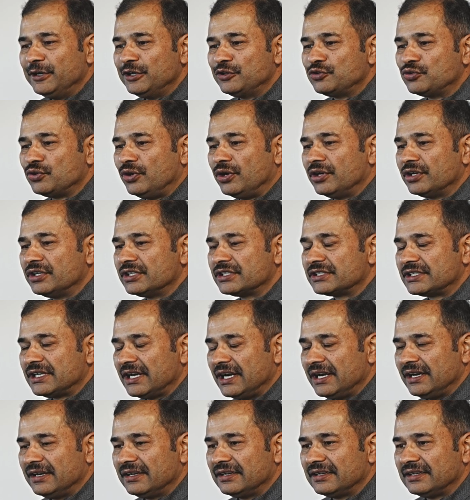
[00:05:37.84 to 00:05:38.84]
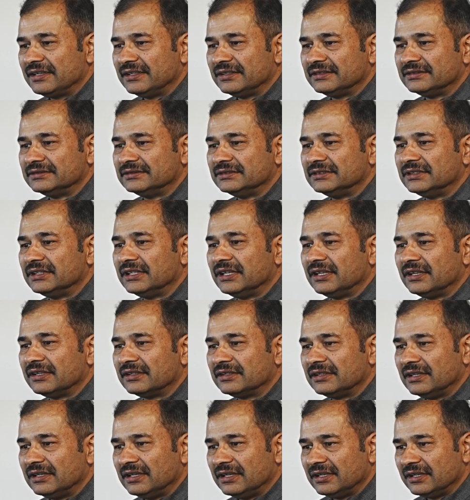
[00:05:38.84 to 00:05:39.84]
to understand
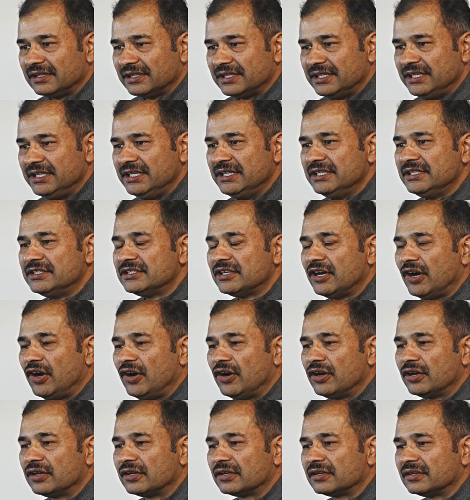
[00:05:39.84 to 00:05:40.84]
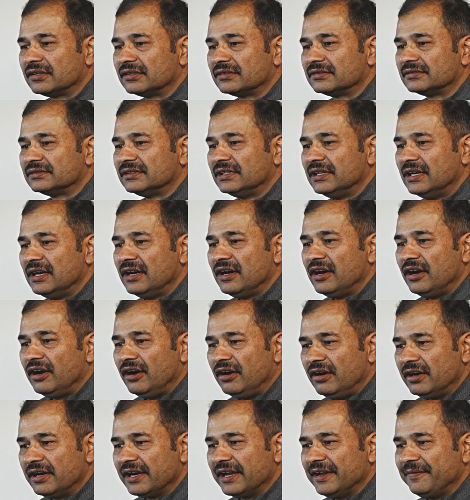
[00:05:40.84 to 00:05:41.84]
his or
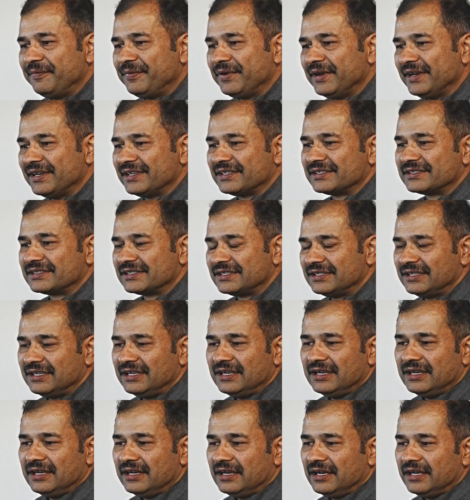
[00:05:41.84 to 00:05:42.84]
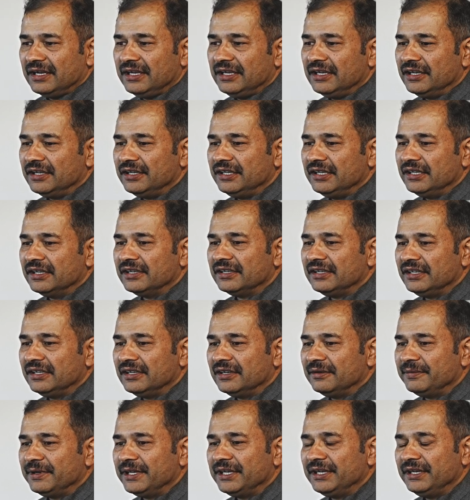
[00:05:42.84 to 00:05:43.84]
her affairs in
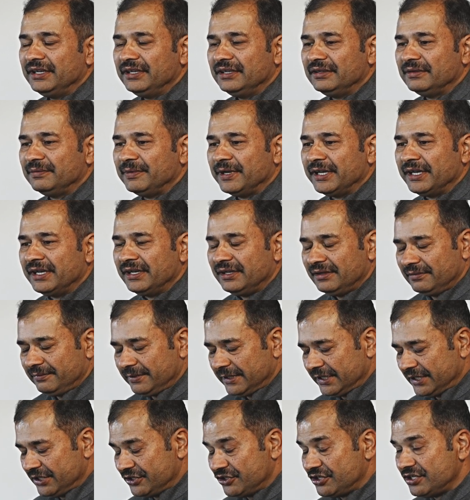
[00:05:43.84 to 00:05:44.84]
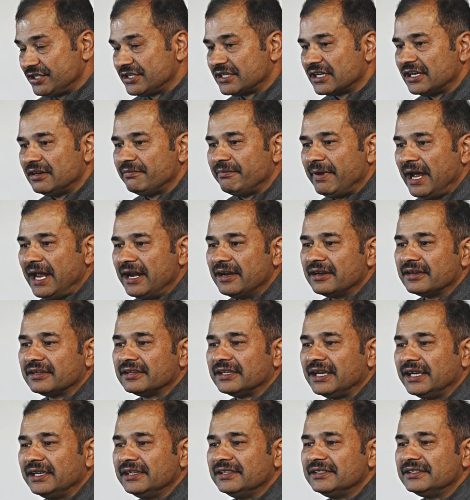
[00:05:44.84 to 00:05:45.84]
a very detailed manner.
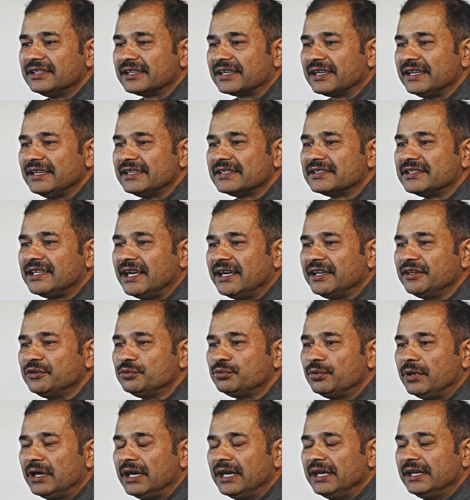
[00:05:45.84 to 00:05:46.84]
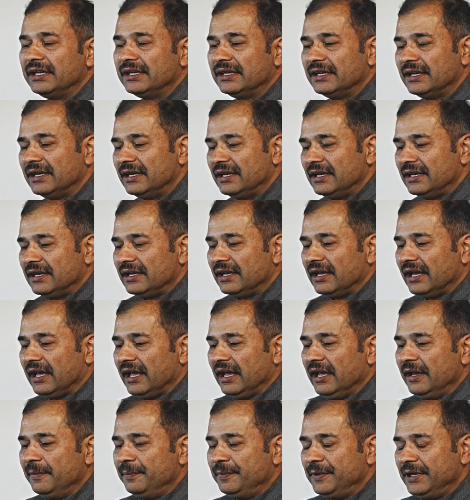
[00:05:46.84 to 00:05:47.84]
That is the case. That is why
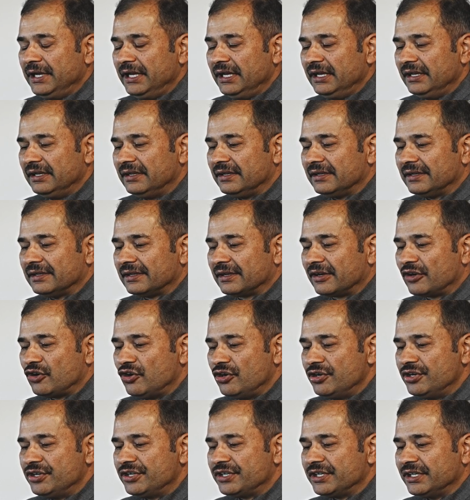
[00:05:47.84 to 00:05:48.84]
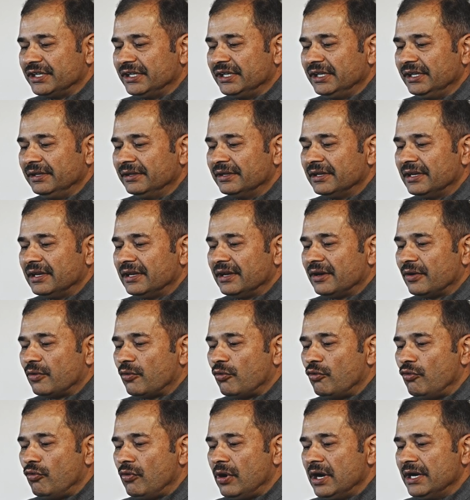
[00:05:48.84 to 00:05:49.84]
every country
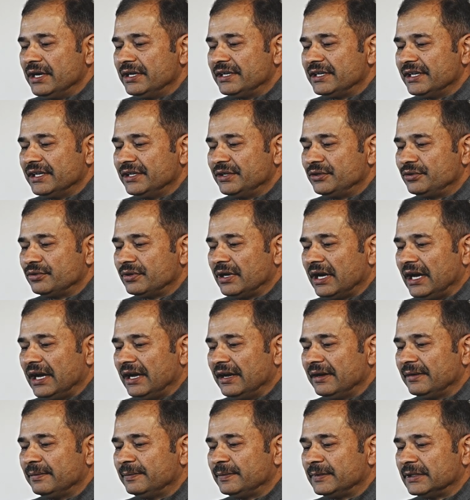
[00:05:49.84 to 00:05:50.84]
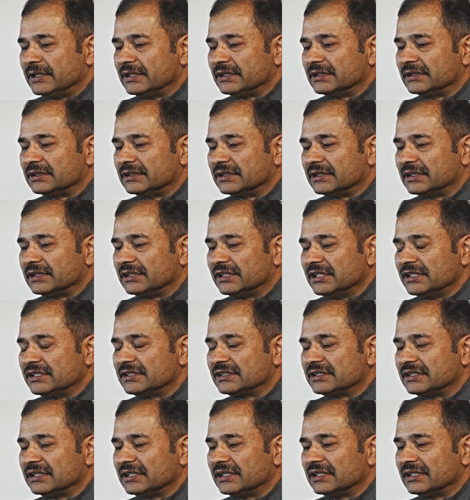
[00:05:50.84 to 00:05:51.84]
wanted to have
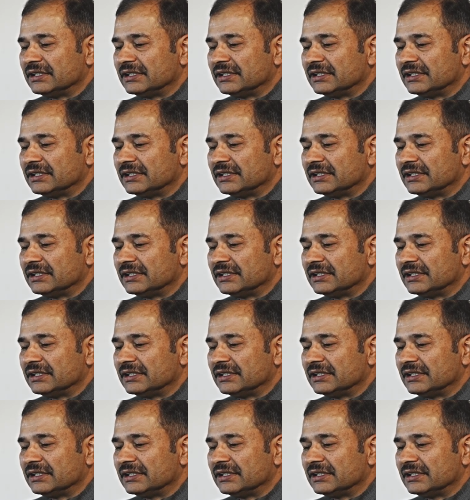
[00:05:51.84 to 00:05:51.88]
this